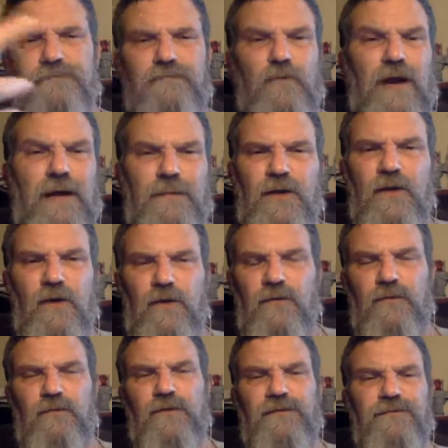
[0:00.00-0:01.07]
rabbit
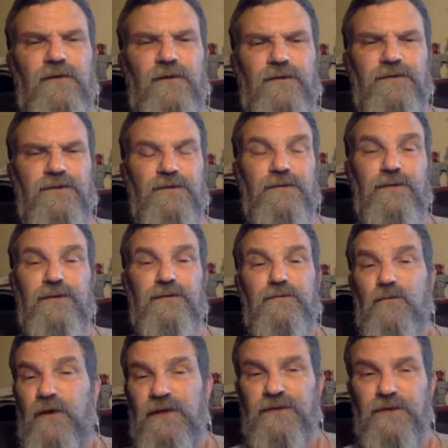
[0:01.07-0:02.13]
hole refer to
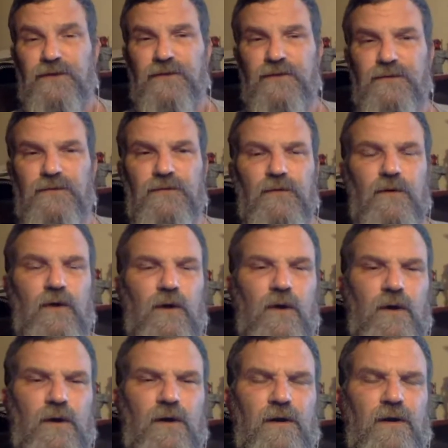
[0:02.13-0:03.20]
as residue,
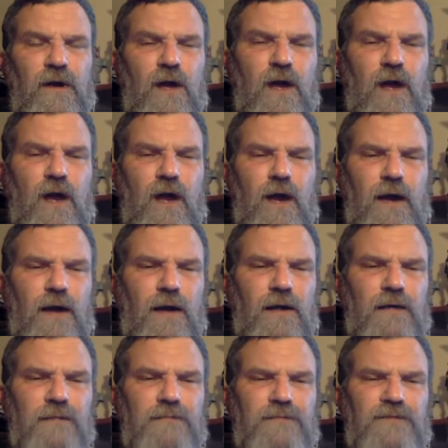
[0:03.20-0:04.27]
or
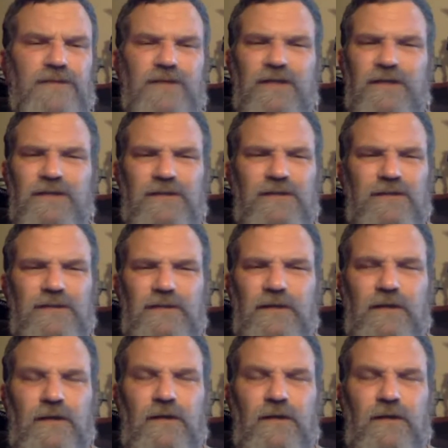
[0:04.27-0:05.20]
just,